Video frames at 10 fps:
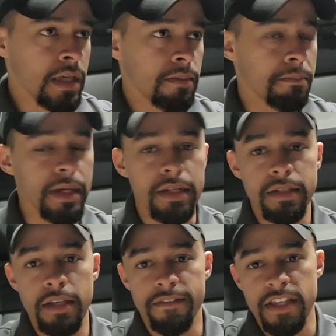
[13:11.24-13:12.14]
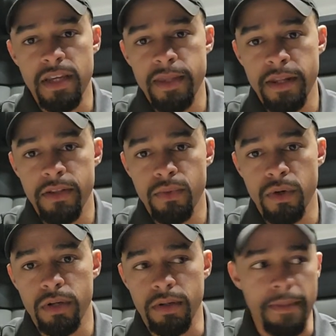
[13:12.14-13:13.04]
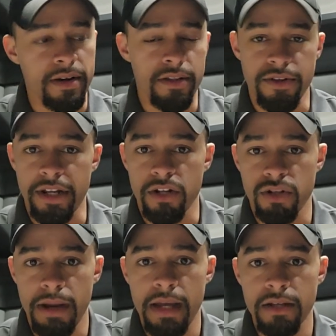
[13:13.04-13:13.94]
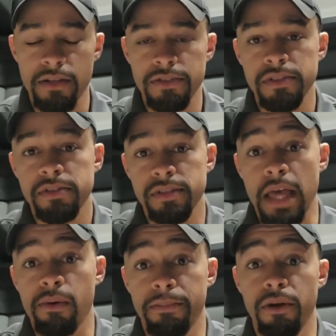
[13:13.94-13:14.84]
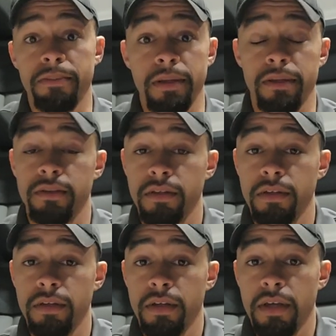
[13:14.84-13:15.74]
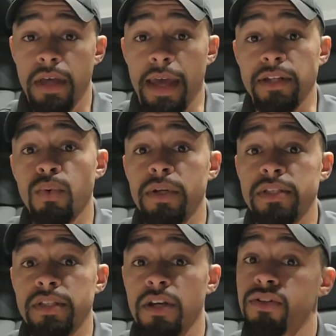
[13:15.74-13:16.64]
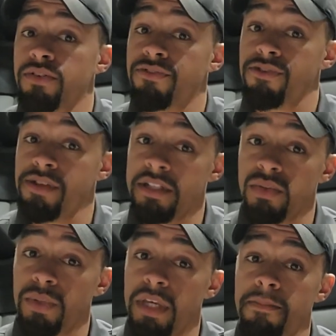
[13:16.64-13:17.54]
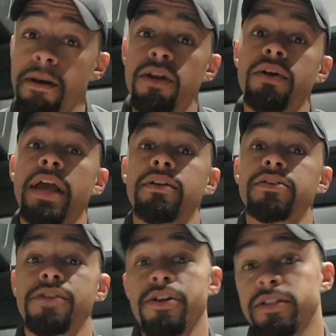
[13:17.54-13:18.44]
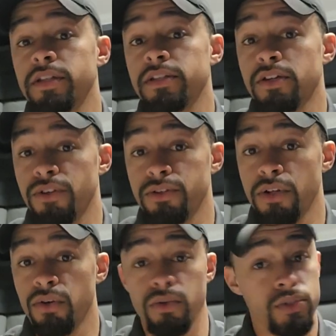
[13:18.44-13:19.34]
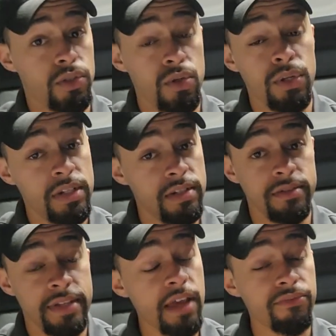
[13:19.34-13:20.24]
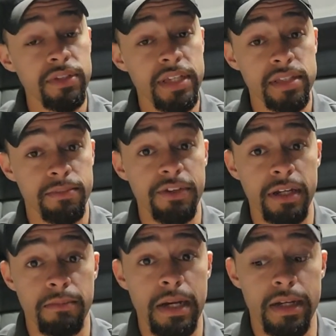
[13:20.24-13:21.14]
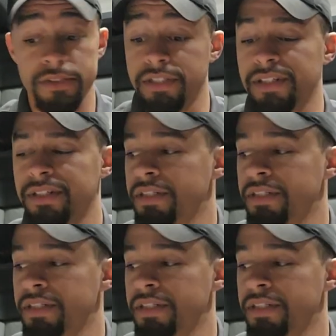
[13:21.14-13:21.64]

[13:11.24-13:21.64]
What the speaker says: But if they give me that other one, about another 800 miles, that would put me at 2,600 for this week, but it'll count as 3,600 in total. So you can definitely get some fucking miles here